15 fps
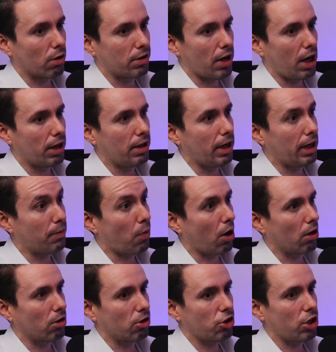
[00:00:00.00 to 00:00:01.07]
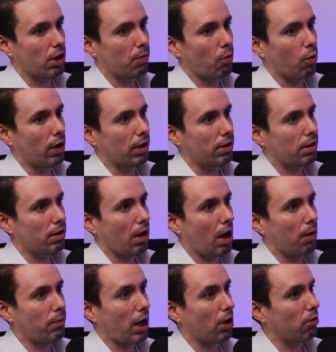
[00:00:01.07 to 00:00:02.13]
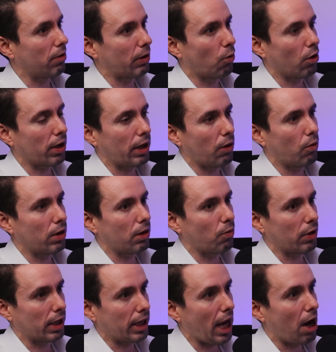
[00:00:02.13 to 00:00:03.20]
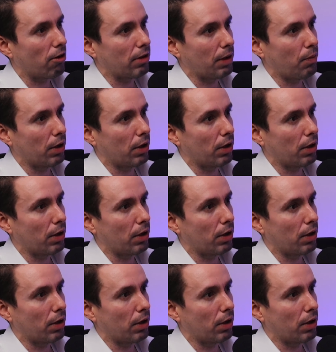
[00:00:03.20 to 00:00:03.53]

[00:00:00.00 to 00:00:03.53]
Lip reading: done in partnership with not only working with the county,